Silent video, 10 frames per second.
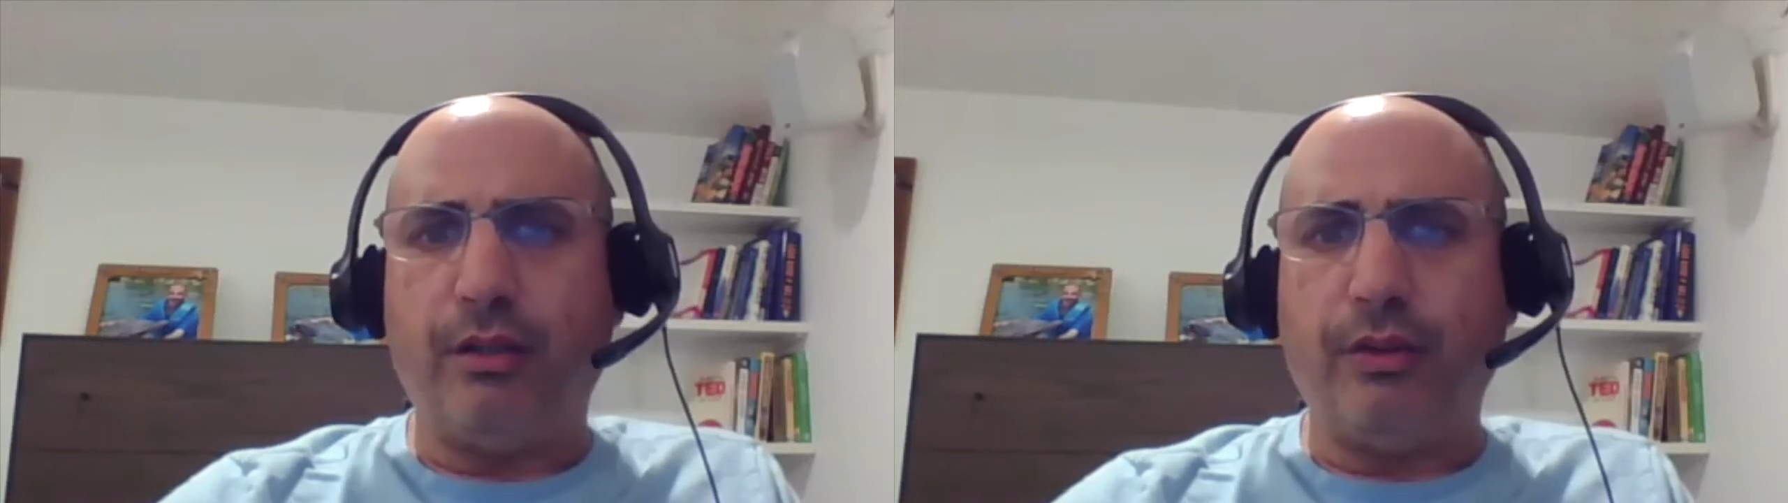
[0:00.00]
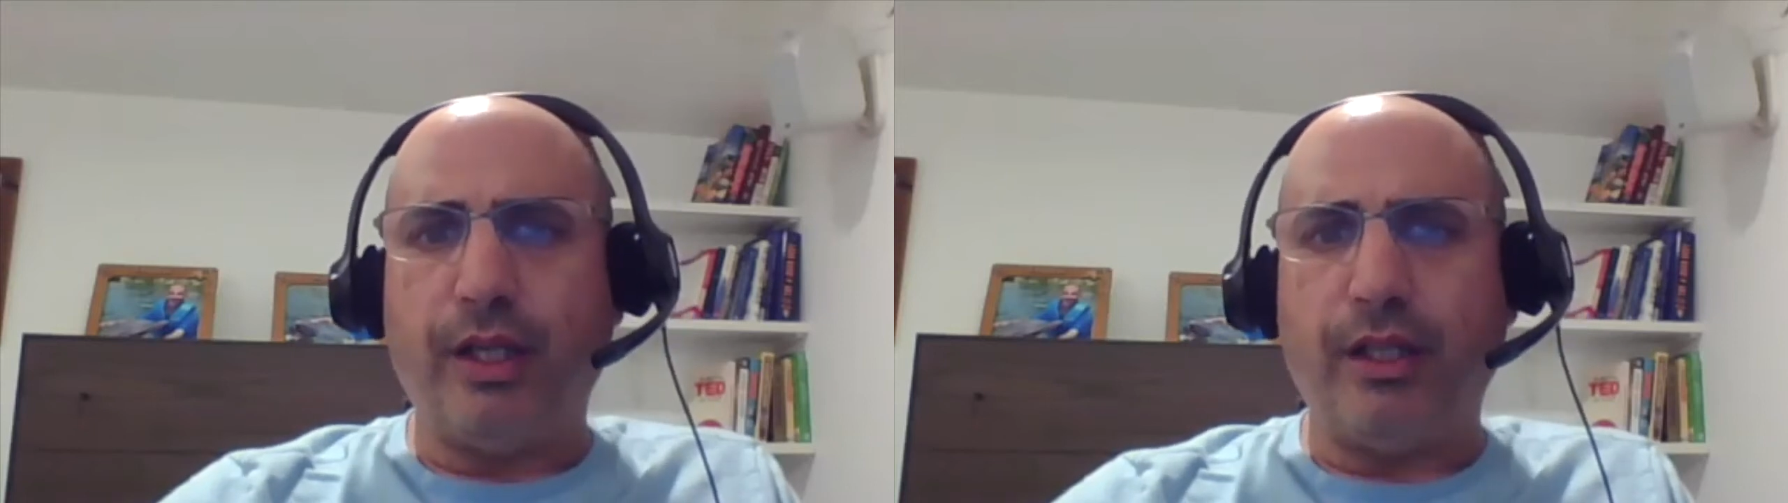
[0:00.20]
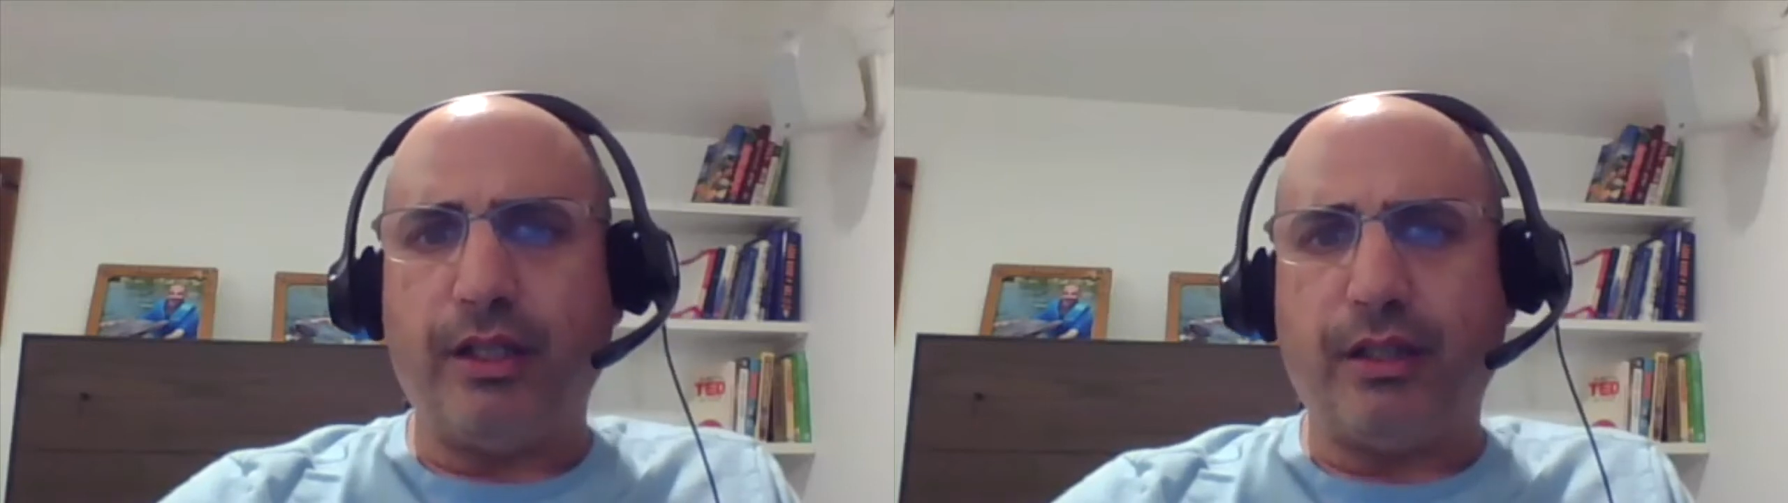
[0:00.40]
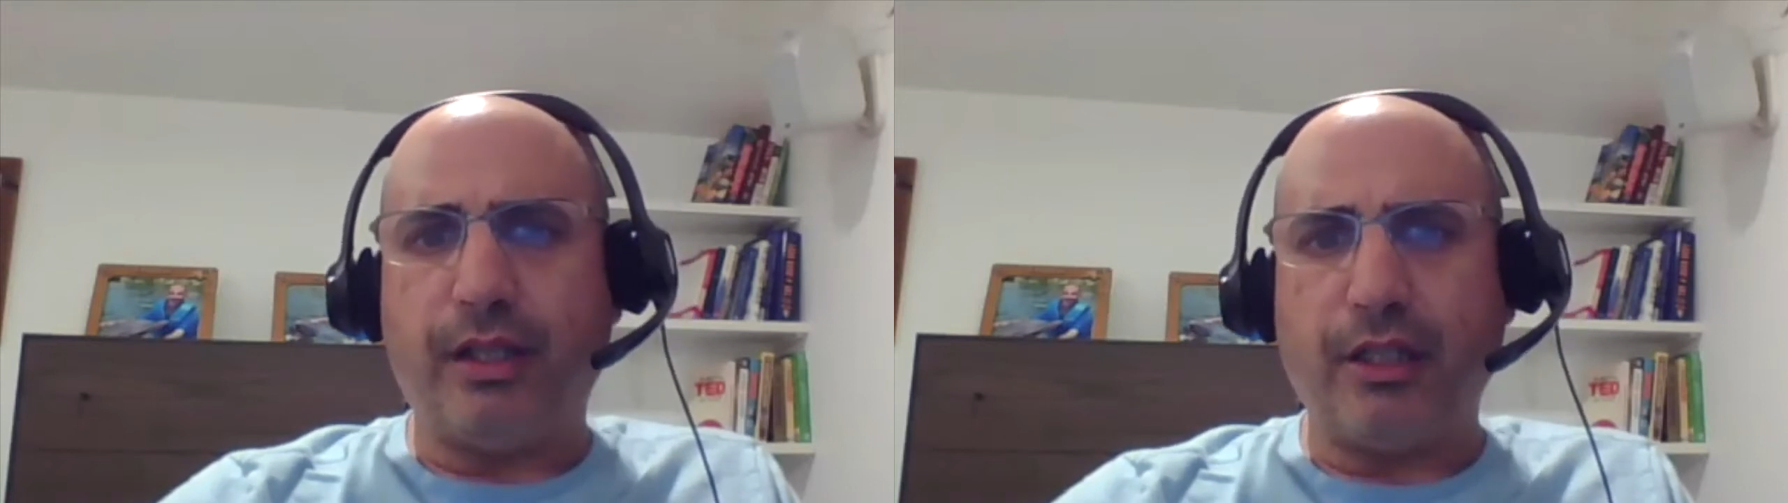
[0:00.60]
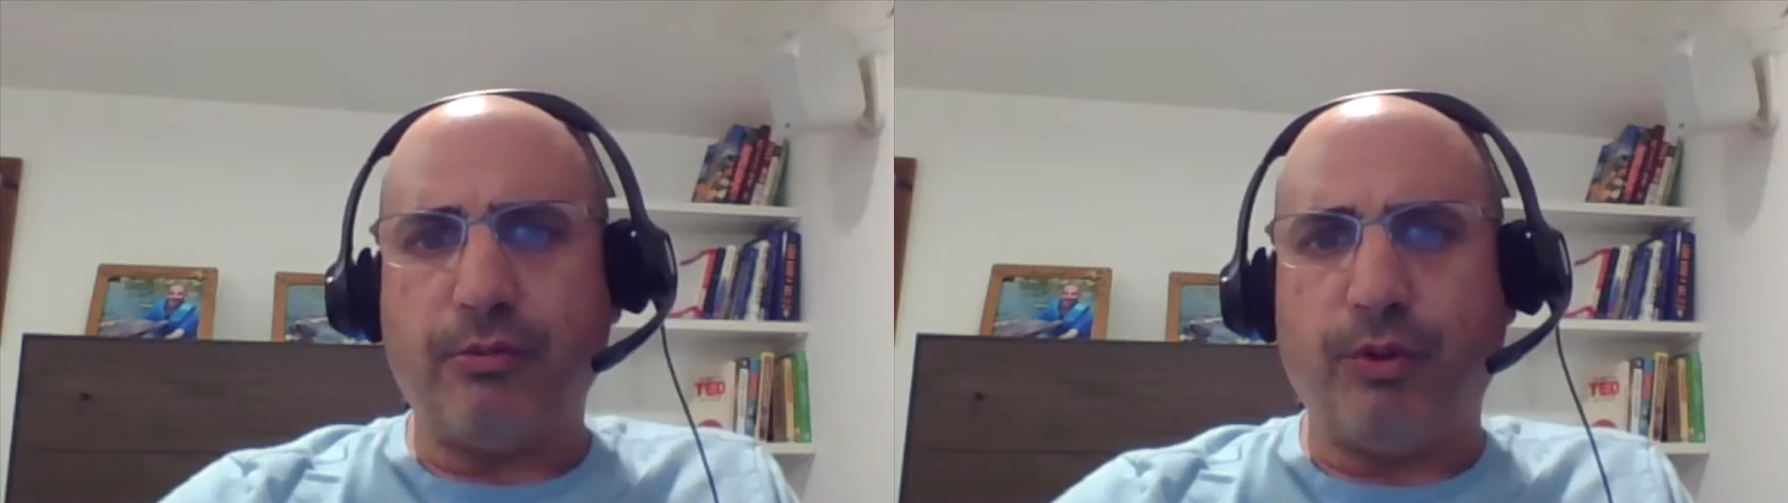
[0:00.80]
create a
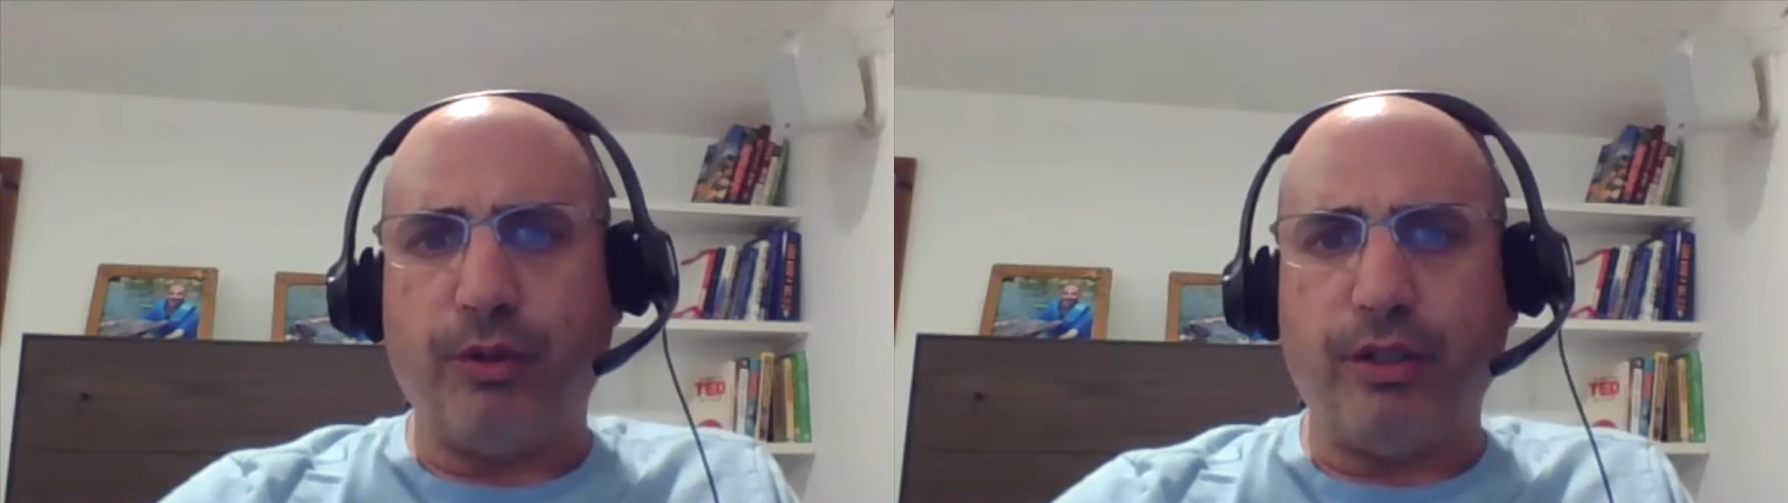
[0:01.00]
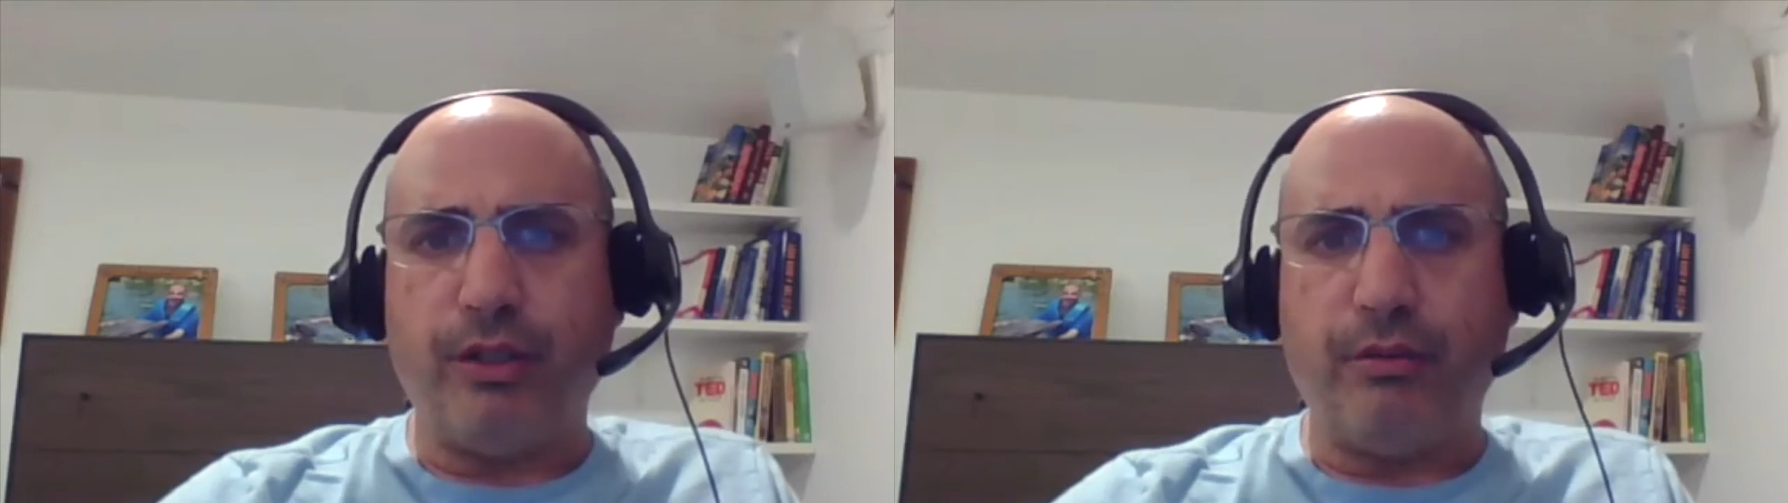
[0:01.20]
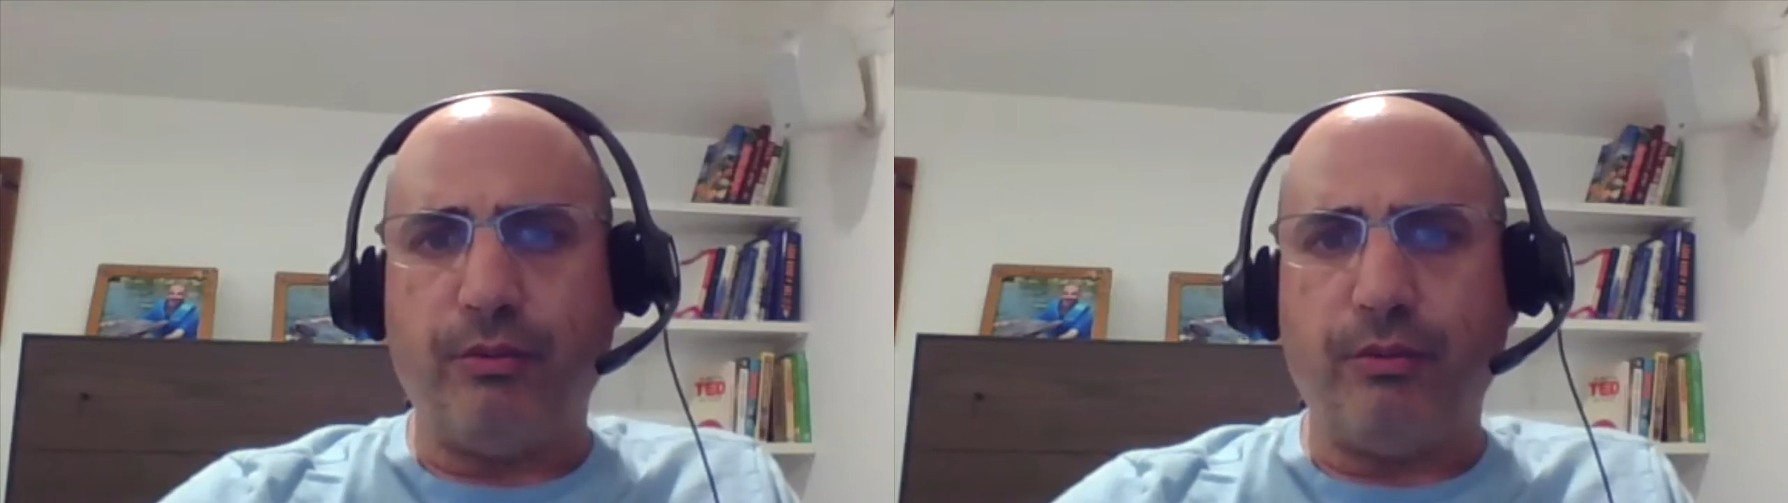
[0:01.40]
touch point